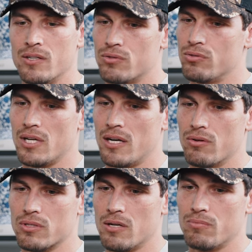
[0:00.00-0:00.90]
dudes I
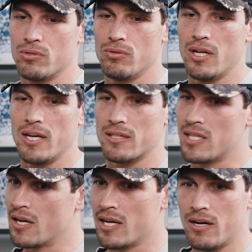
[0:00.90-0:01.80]
looked up to, like
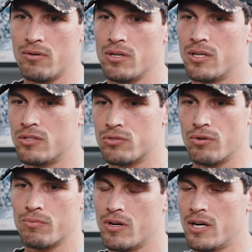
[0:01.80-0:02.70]
Doug Howlett and
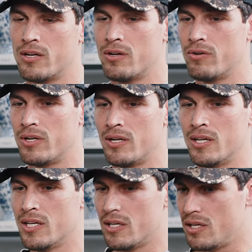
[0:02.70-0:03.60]
Jerome Kaino and
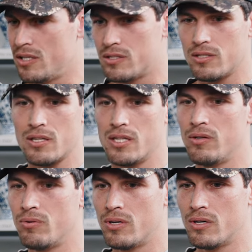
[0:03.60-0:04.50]
Isa
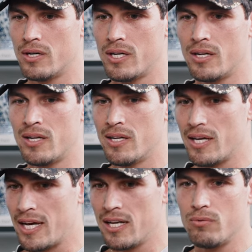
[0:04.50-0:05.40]
Nacewa and
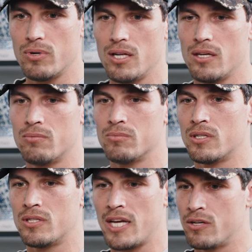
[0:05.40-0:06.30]
Ali Williams
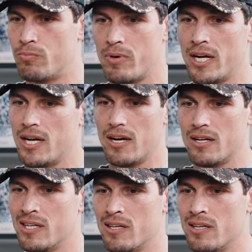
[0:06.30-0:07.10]
and Daniel Braid, like